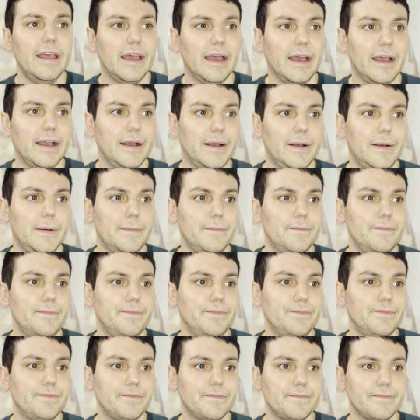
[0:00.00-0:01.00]

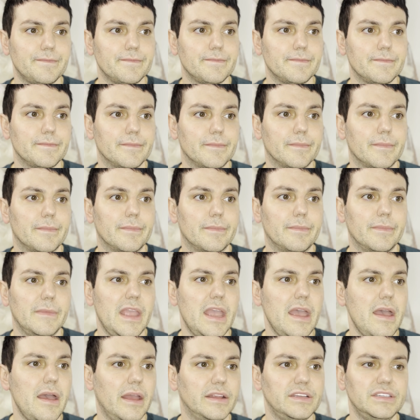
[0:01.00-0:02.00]
Um,
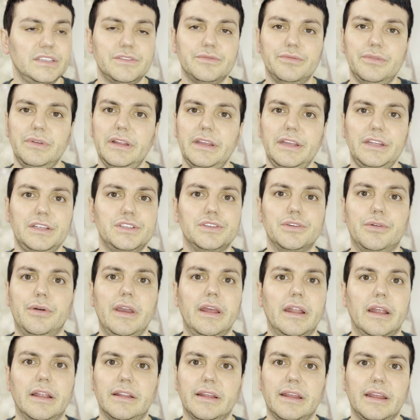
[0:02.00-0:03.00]
yeah, I just really
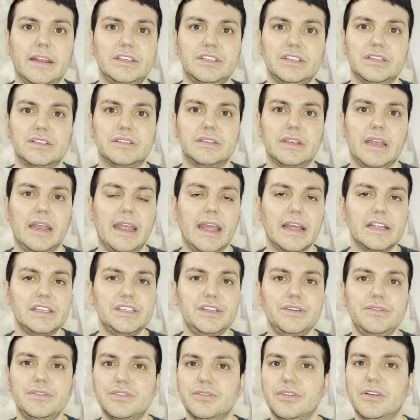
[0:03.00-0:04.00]
enjoy it. I think it just, it
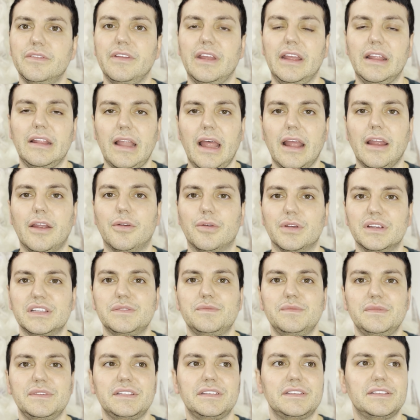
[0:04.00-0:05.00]
gets you sort of in that
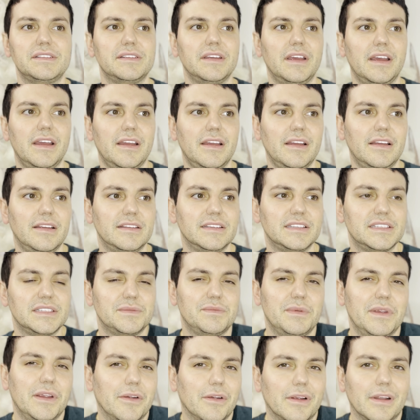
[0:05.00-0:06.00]
Christmas
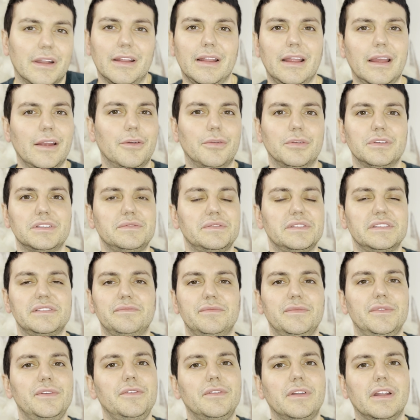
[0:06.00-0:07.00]
spirit, in that
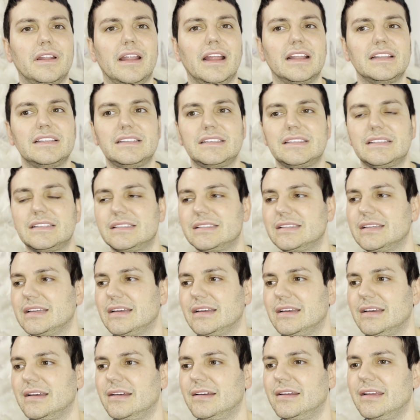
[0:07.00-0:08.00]
Christmas mood, and that's
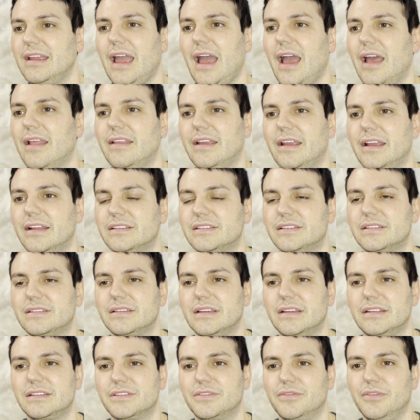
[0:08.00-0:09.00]
uh, yeah, I think
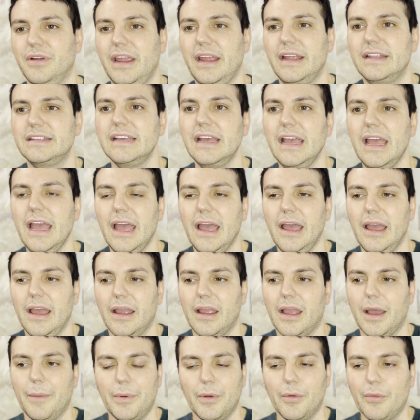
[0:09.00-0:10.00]
it's it's great.
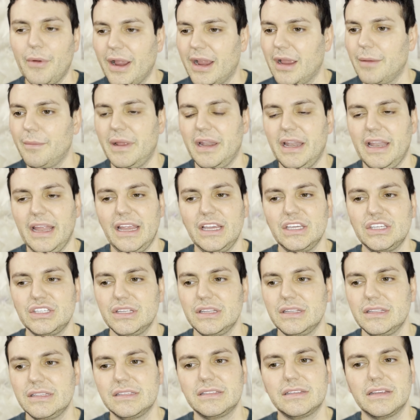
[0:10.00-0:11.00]
Couple
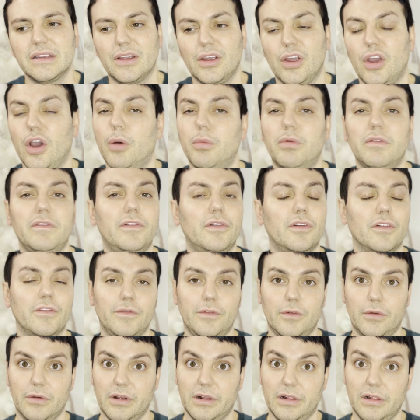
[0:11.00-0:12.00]
recommendations: go before
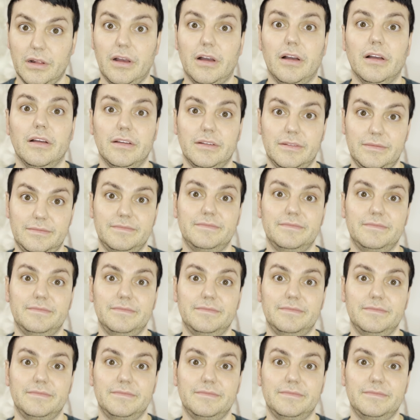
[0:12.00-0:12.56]
four o'clock